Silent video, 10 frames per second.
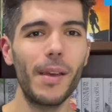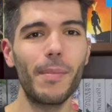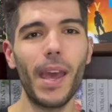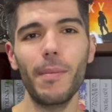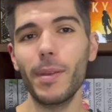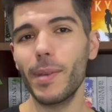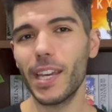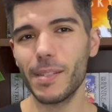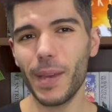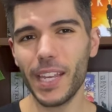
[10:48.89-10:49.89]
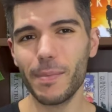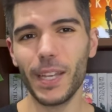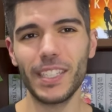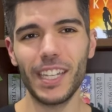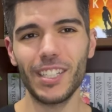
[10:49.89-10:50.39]
maybe because my
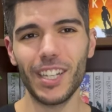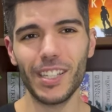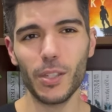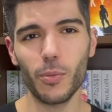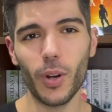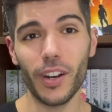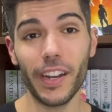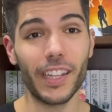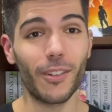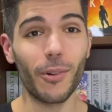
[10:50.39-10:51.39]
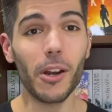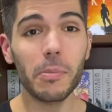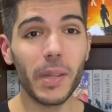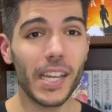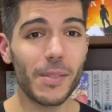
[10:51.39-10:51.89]
expectations were in the wrong
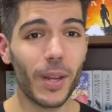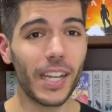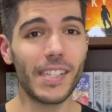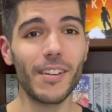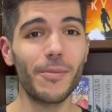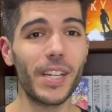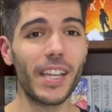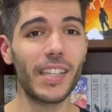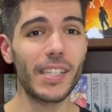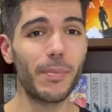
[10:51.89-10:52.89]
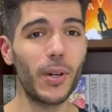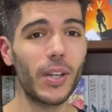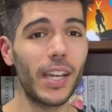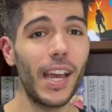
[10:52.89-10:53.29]
place when I started reading this book.